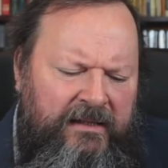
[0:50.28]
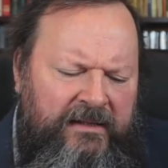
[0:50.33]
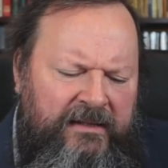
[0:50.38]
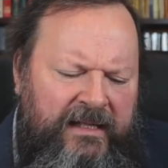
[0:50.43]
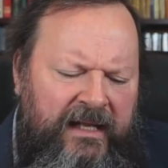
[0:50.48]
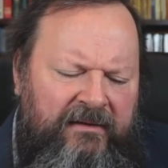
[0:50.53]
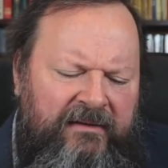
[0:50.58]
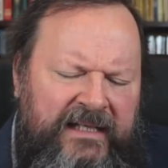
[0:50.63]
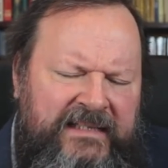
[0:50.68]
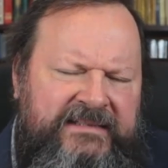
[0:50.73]

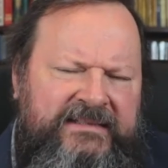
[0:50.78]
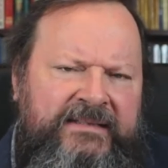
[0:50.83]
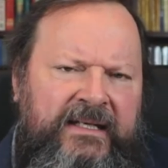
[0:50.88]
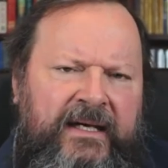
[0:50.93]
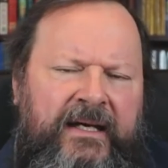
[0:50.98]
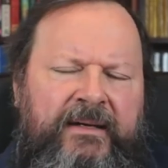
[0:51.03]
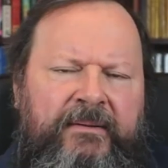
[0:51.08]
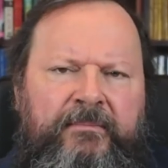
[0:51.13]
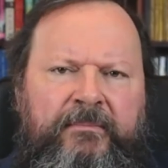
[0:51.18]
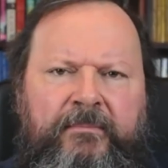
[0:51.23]
There is
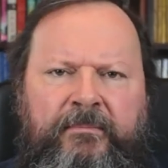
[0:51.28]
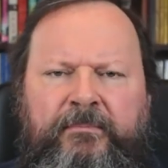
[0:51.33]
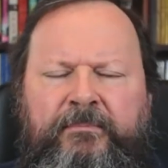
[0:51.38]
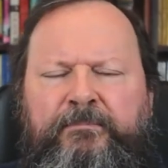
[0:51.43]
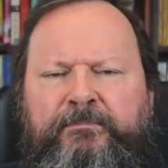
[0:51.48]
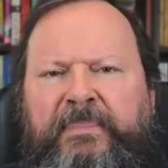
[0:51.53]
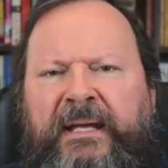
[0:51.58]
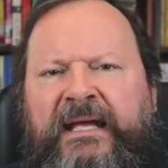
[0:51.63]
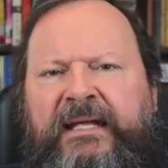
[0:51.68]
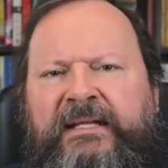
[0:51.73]
a
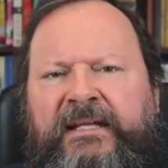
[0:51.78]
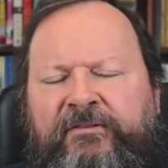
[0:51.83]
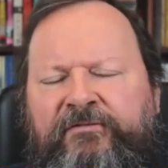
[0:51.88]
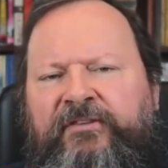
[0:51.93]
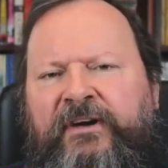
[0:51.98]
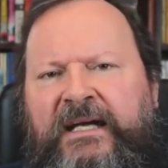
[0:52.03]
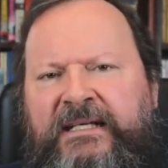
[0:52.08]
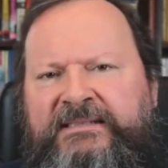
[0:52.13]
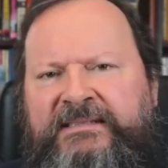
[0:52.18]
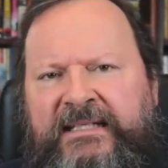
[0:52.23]
big
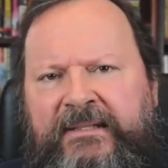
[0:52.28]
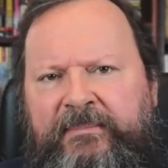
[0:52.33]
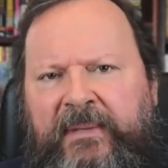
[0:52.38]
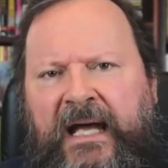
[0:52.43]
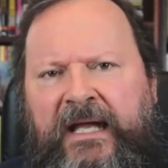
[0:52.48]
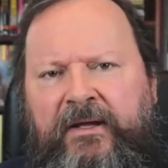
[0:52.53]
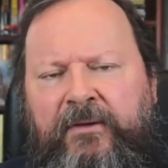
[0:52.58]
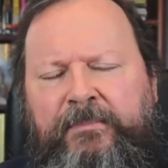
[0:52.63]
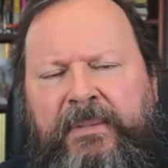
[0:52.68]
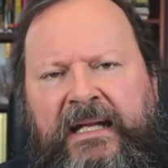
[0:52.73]
difference, in
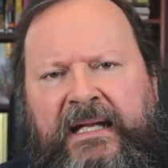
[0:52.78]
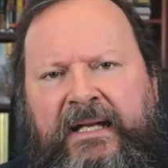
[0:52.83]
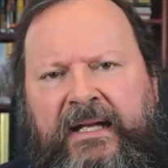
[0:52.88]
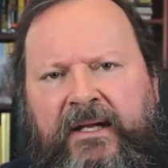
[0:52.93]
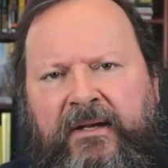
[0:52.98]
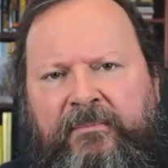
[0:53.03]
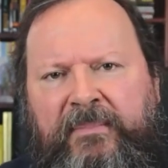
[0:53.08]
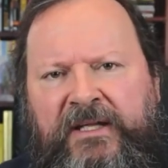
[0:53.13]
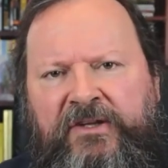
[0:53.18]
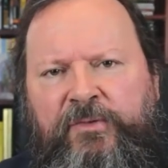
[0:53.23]
my
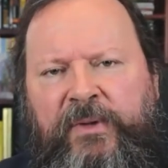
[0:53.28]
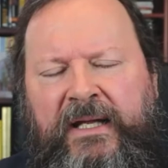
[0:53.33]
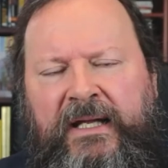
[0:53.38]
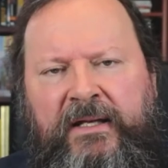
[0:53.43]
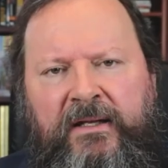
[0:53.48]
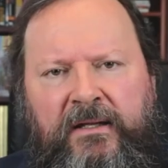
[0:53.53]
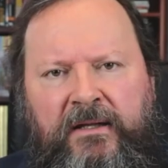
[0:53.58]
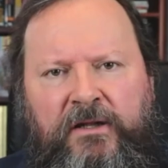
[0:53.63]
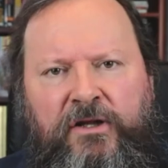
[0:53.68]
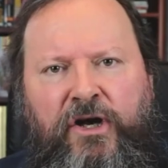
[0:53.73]
opinion,
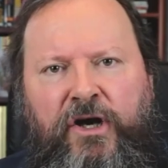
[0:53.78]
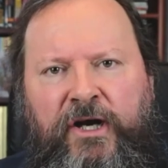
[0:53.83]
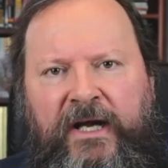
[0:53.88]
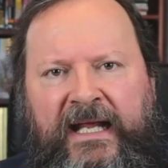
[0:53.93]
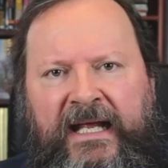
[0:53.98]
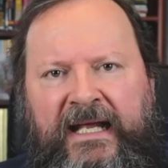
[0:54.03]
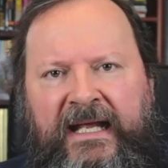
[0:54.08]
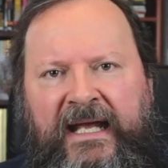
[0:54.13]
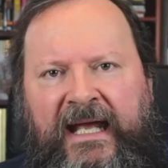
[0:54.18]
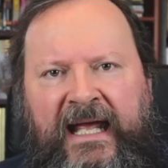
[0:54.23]
between
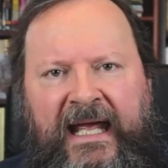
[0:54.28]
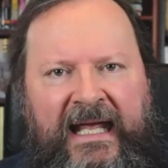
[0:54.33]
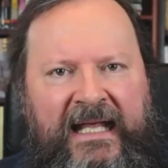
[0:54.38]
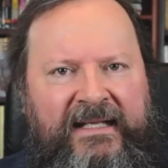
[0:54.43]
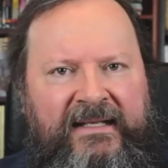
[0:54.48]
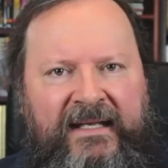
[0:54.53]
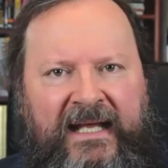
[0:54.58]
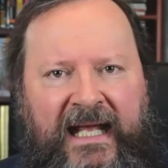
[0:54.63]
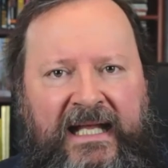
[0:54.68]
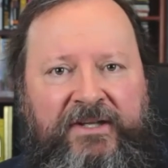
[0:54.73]
learning
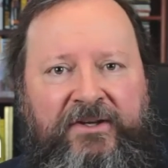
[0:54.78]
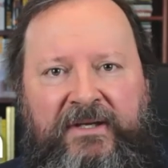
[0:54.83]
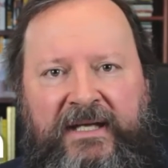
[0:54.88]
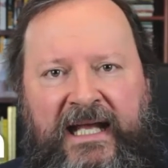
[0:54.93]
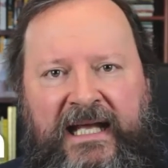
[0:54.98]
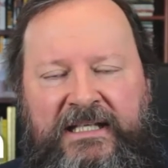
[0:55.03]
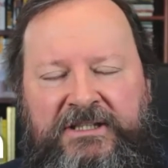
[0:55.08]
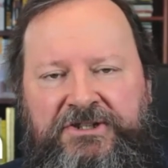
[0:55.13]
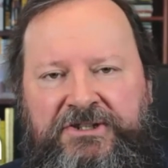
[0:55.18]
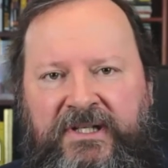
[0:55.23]
and
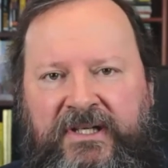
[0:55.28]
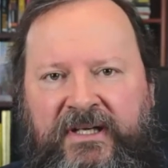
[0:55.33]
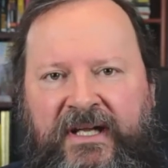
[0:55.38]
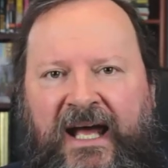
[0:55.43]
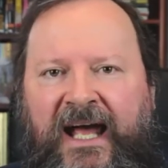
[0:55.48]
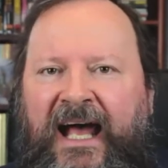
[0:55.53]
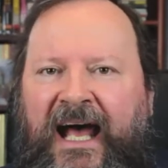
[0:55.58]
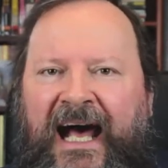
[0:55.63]
education.